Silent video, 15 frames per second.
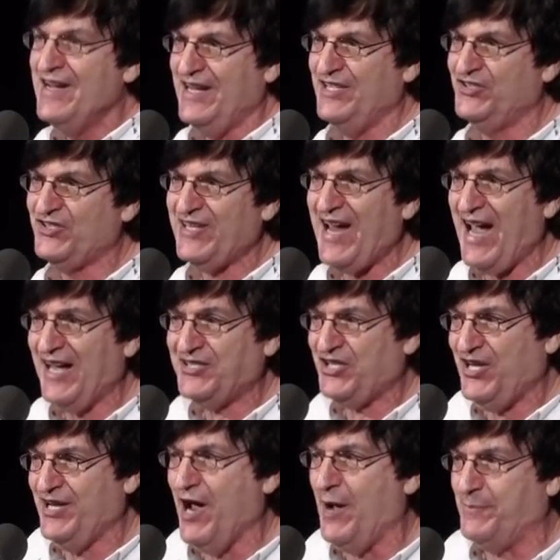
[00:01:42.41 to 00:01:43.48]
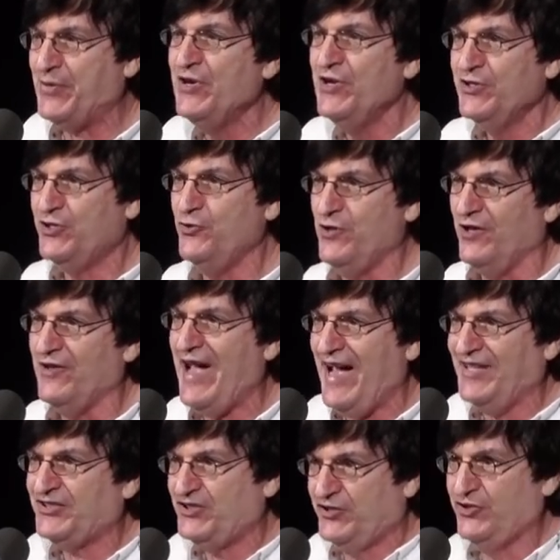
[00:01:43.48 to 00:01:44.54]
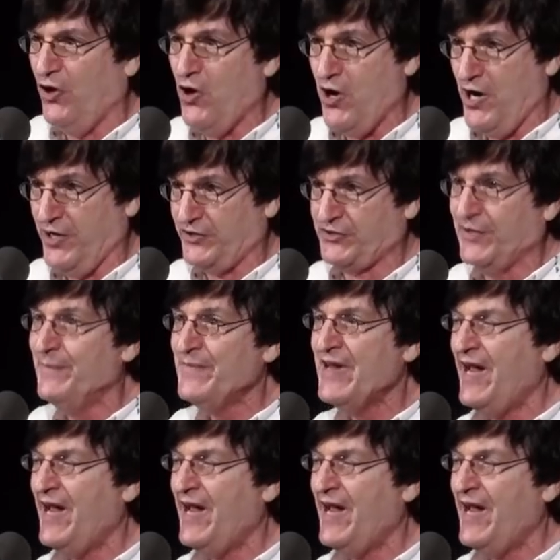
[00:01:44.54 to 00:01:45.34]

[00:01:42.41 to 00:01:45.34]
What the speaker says: is catching up to the last dogs.